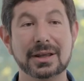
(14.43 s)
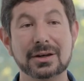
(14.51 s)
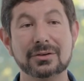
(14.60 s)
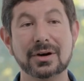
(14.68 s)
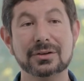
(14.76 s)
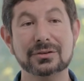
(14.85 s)

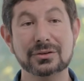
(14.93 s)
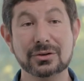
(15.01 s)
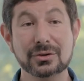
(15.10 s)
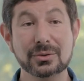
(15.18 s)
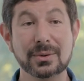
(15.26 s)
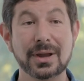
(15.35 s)
integrates
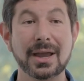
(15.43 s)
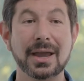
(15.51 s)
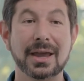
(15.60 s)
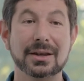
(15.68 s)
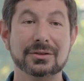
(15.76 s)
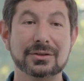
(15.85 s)
new
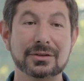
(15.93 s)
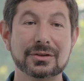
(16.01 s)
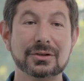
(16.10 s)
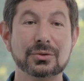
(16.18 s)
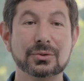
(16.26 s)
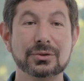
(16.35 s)
and
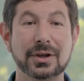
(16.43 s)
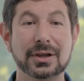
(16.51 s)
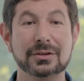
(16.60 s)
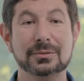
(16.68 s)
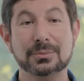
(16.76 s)
existing tool chains,